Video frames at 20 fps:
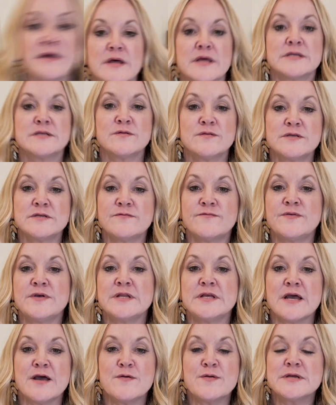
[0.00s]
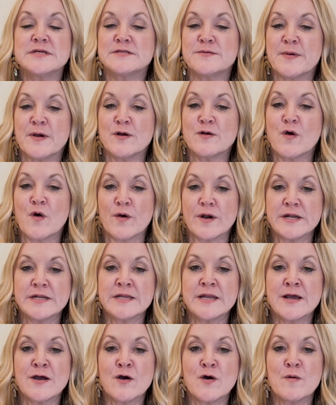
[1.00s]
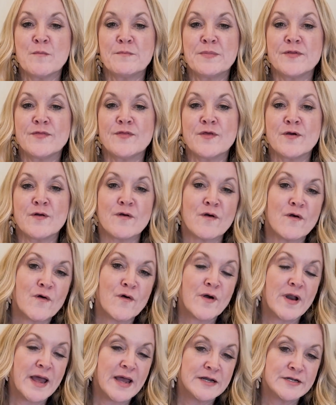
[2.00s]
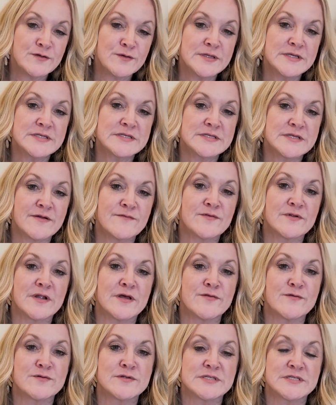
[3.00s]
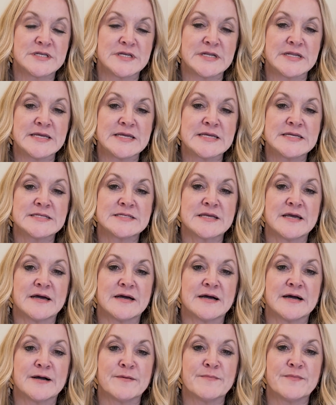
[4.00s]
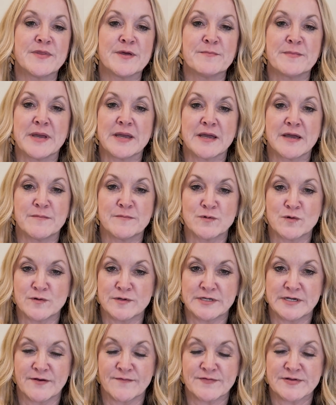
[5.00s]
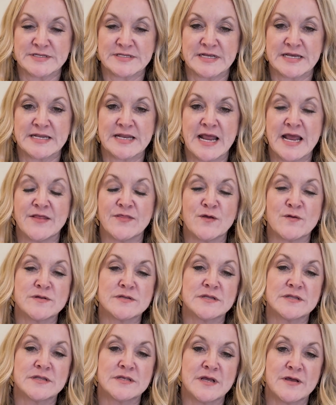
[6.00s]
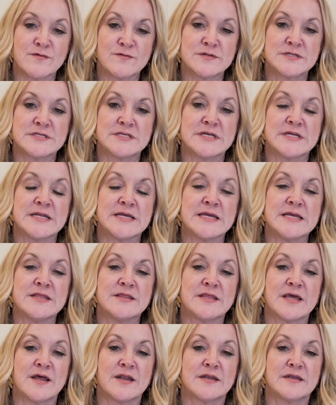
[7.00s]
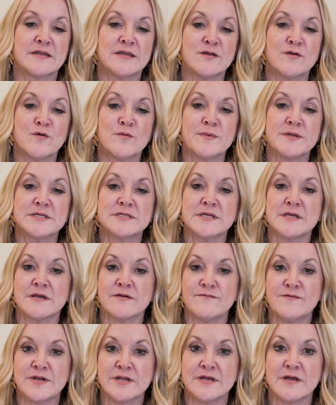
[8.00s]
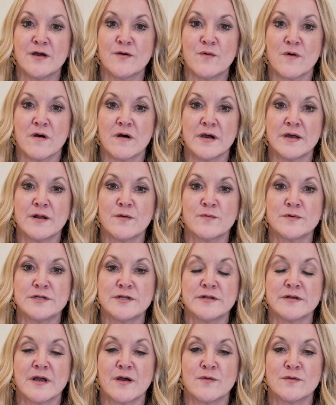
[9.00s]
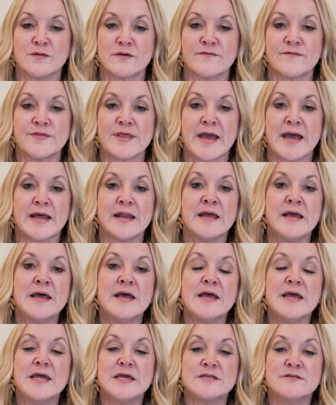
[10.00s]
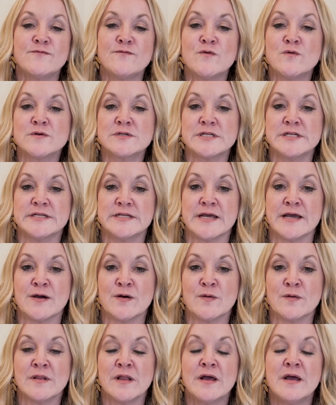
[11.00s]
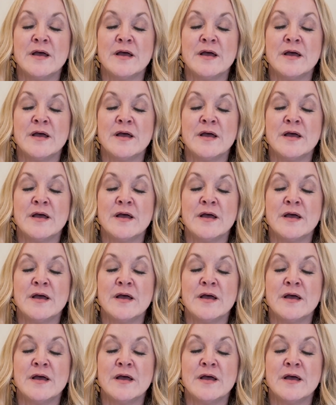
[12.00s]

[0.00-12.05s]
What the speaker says: So this video is about Gardendale, but there are actually several other cities that make up North Jefferson. And the other city that you'll be seeing a video on, I want you to go and look for that, is Fultondale.